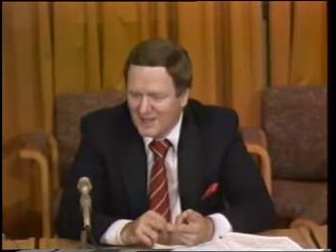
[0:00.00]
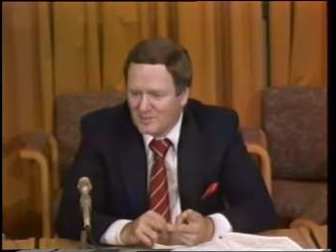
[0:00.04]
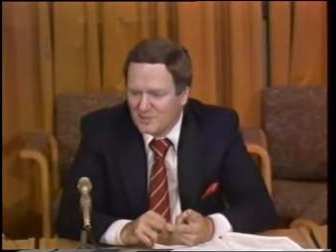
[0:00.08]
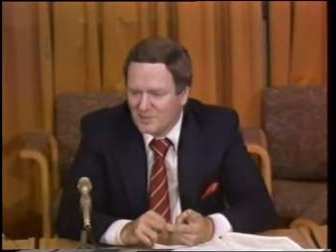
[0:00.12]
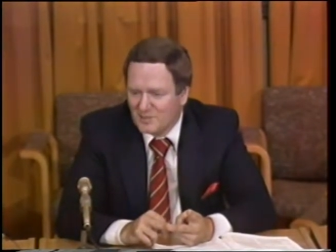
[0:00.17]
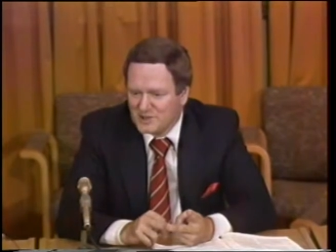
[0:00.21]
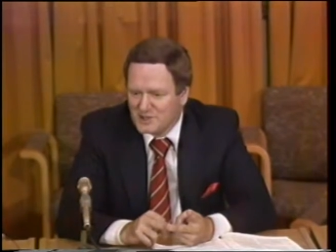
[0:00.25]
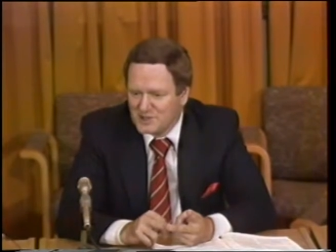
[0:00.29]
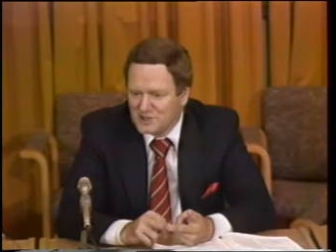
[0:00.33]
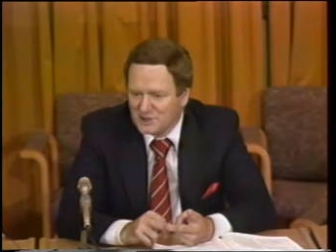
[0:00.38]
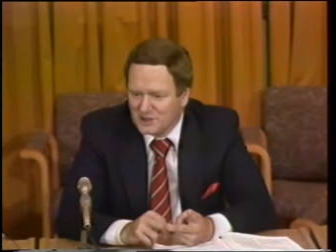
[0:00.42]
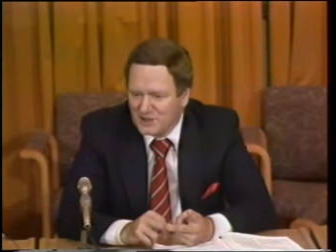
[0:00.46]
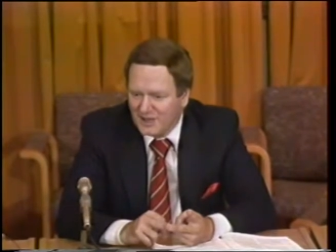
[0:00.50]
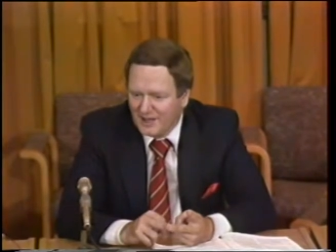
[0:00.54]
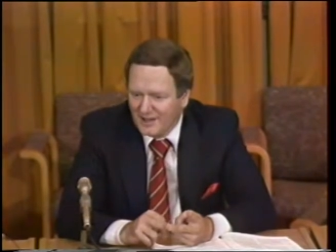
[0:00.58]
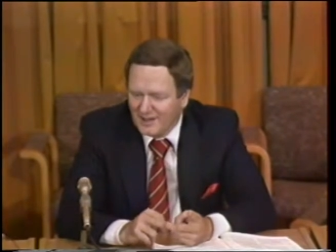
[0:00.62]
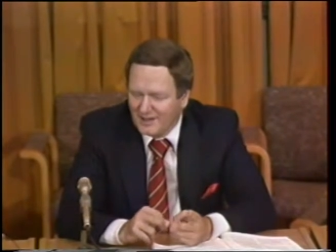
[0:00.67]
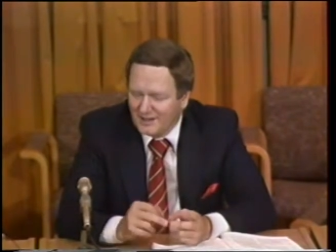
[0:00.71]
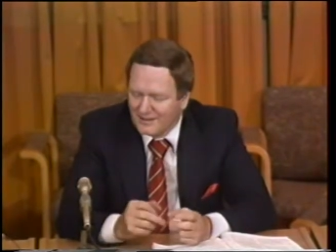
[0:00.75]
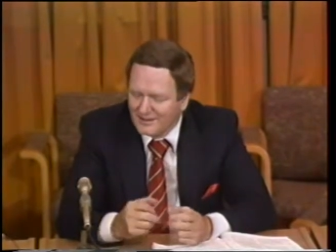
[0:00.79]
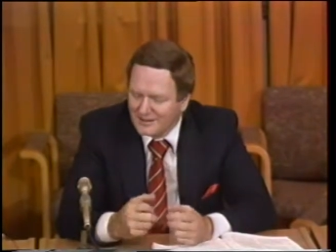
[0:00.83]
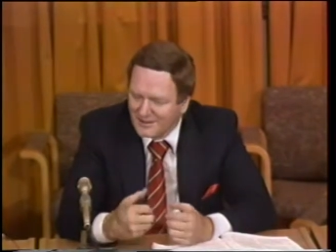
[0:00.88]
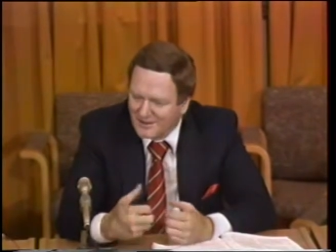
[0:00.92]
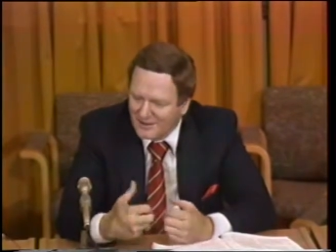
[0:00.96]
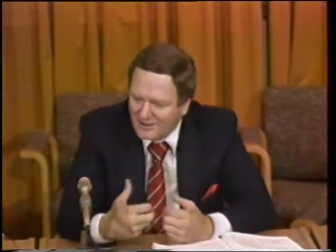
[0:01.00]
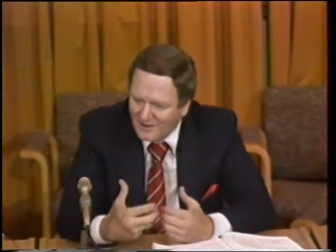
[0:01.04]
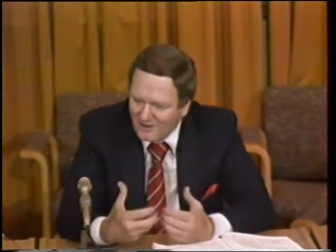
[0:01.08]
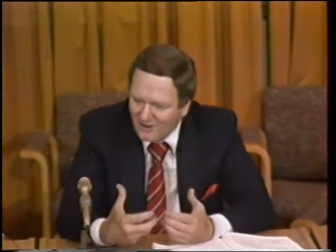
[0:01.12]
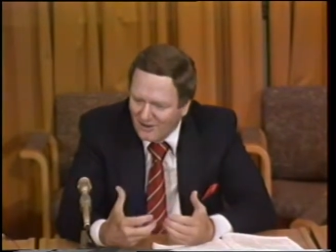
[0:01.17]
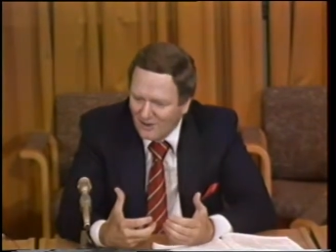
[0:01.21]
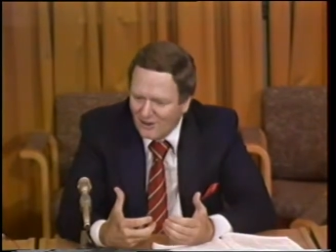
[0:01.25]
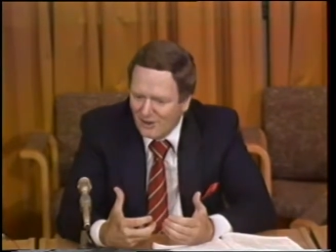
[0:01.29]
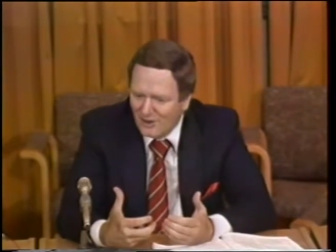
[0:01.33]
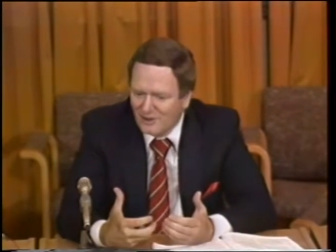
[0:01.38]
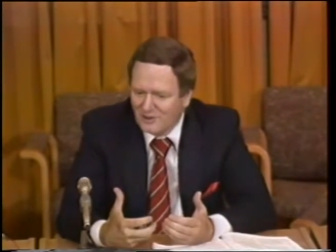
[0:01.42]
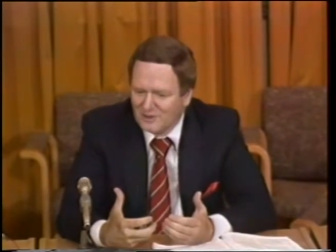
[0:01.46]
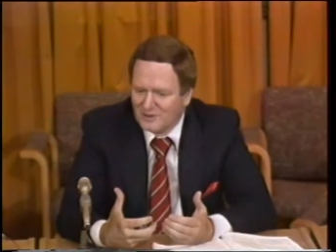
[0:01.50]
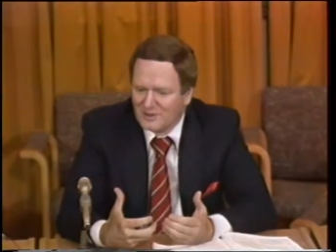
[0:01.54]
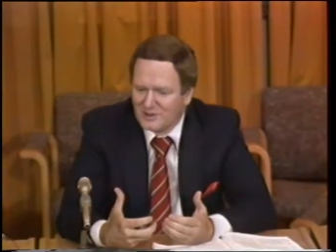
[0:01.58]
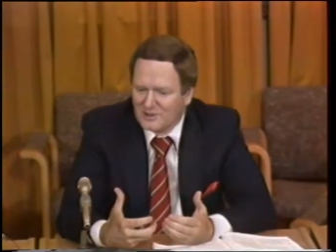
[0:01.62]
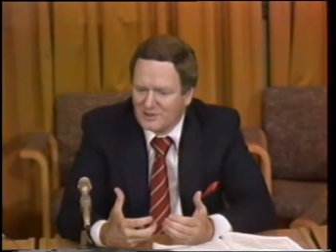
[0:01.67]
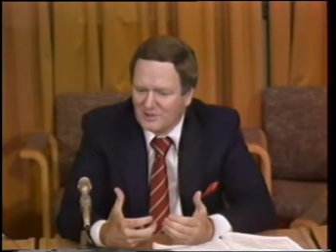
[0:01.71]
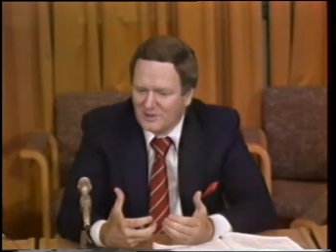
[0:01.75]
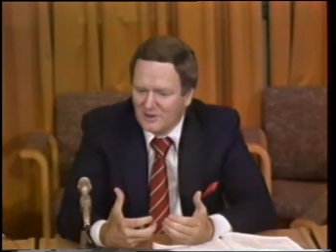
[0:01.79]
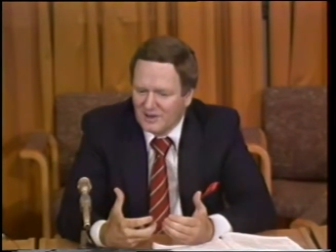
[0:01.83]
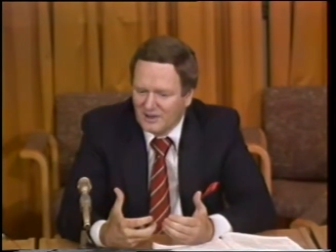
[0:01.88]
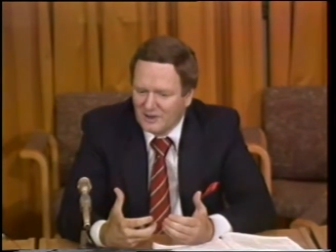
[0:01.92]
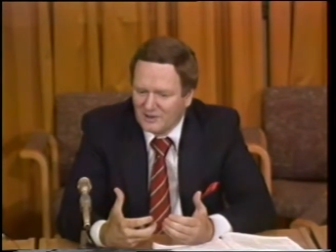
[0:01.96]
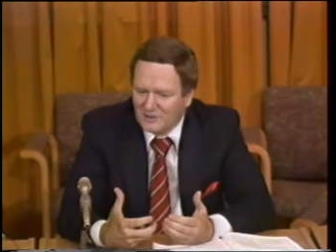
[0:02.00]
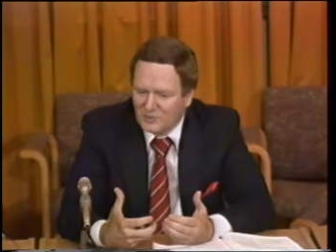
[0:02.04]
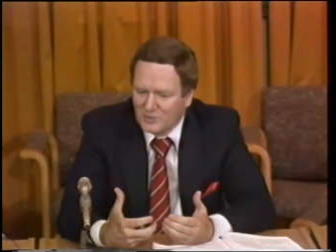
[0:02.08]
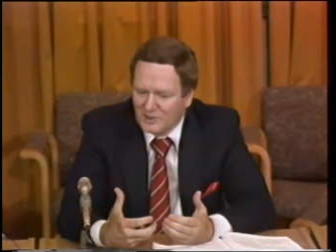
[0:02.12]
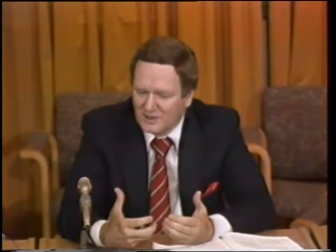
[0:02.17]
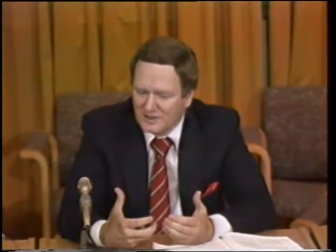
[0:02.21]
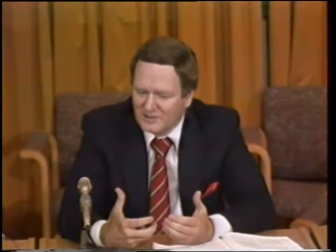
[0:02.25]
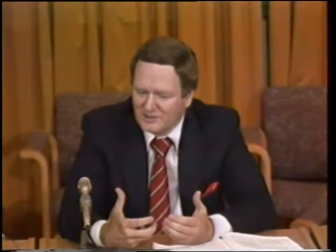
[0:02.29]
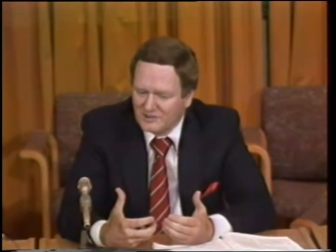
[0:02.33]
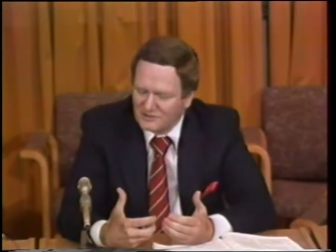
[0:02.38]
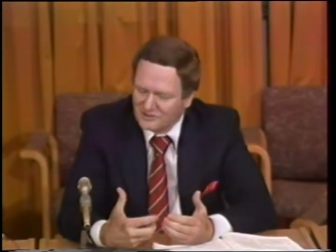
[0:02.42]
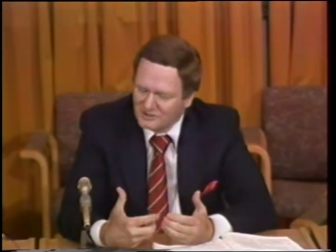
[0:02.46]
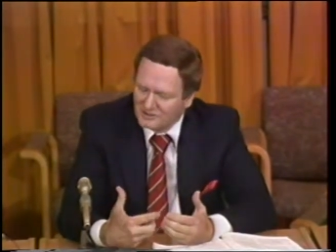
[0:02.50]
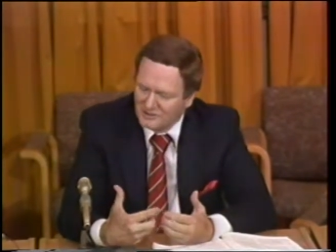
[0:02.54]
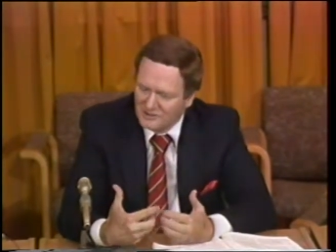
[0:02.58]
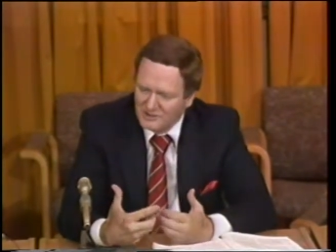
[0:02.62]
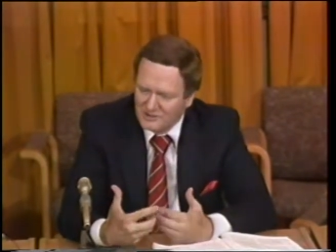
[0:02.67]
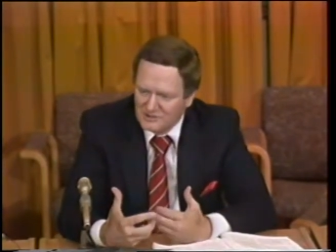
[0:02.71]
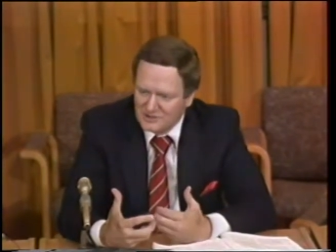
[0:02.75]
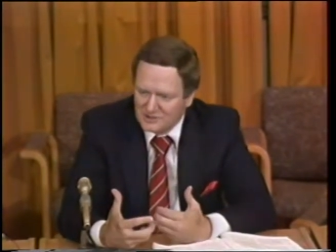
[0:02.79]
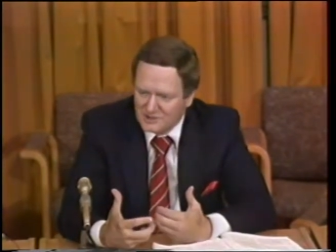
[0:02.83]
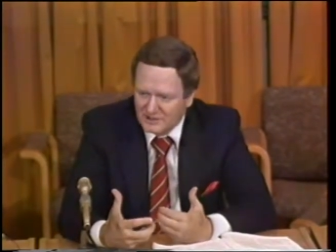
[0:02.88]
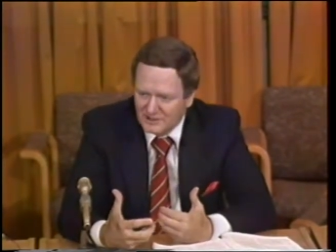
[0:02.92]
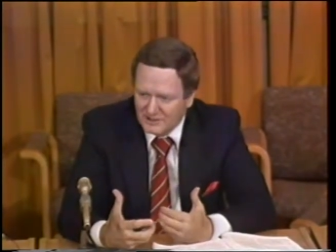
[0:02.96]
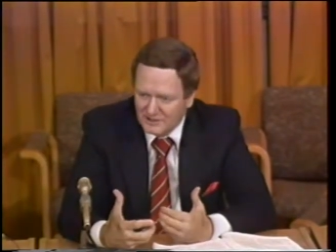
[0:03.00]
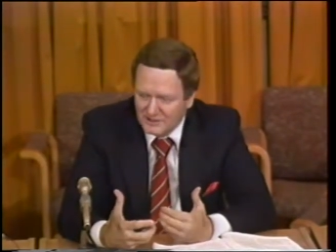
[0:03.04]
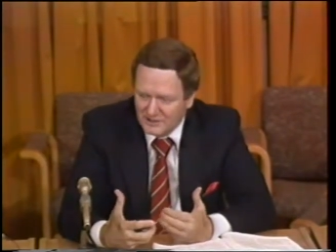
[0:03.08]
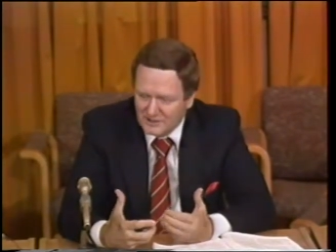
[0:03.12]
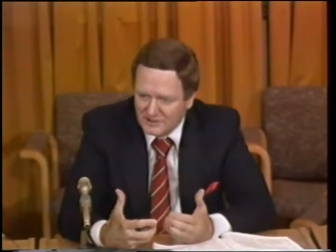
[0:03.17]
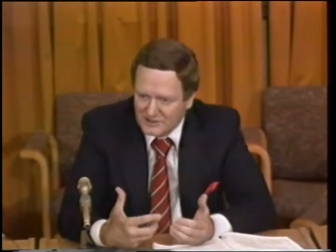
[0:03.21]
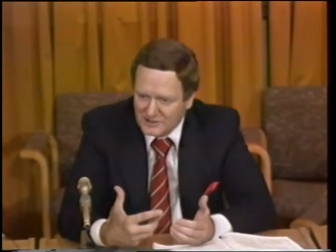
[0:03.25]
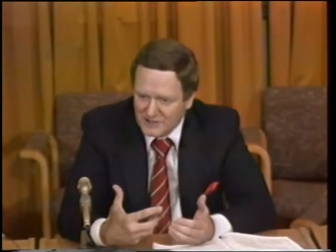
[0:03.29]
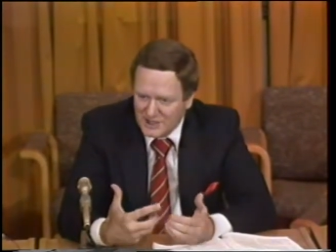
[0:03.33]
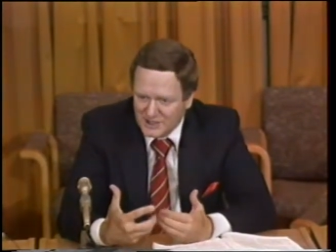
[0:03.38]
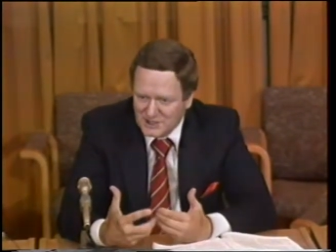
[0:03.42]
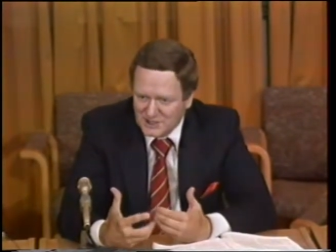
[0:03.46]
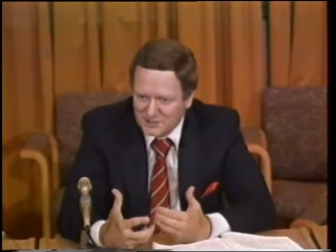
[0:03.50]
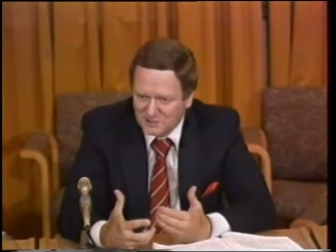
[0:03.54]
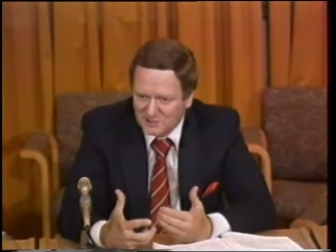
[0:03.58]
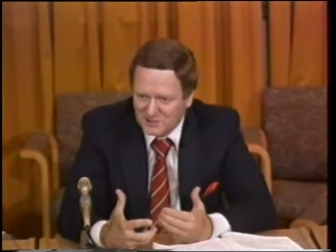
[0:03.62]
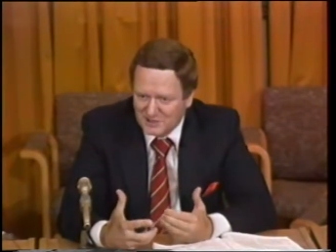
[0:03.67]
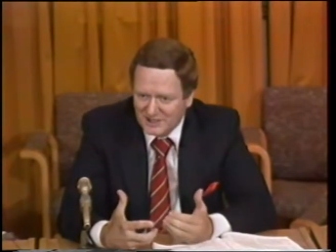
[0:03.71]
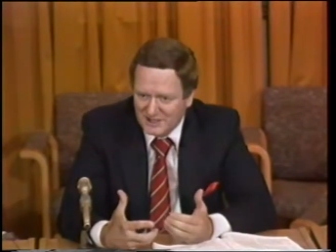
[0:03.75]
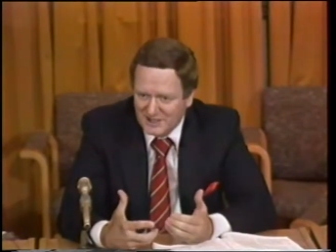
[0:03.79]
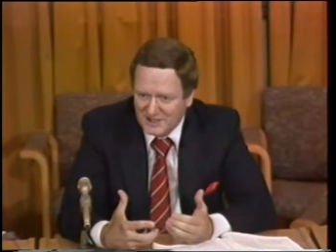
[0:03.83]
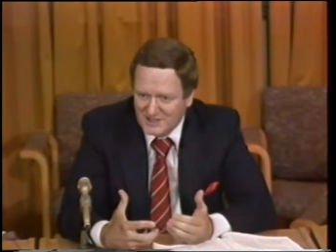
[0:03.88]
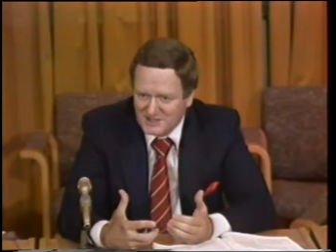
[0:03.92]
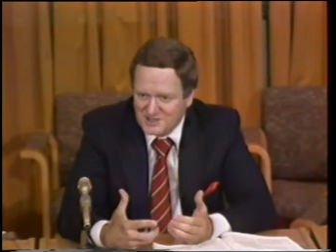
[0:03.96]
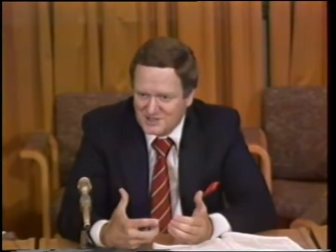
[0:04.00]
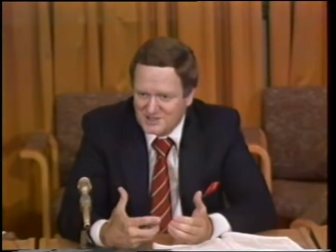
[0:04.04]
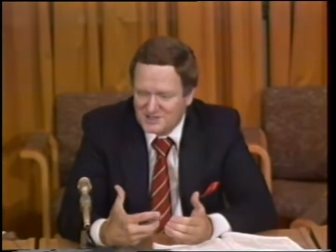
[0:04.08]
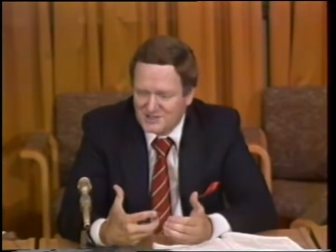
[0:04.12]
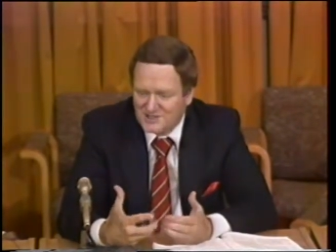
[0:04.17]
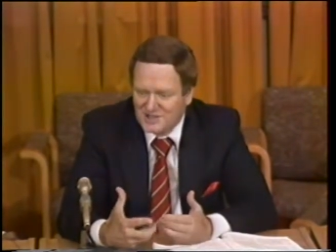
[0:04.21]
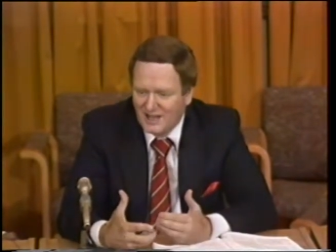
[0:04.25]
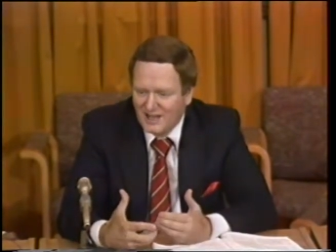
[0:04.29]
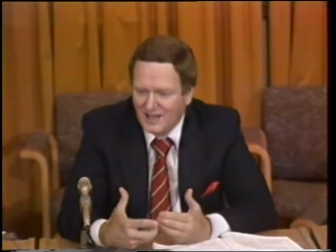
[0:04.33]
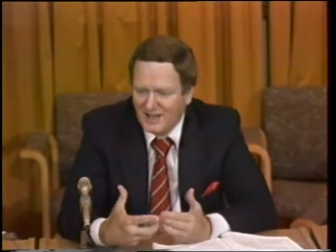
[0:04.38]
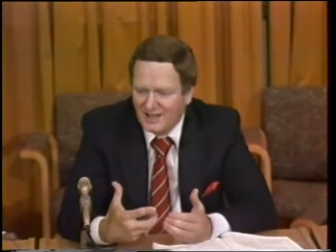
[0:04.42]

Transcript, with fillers: but you can't call the crown witness, usually in the sexual cases.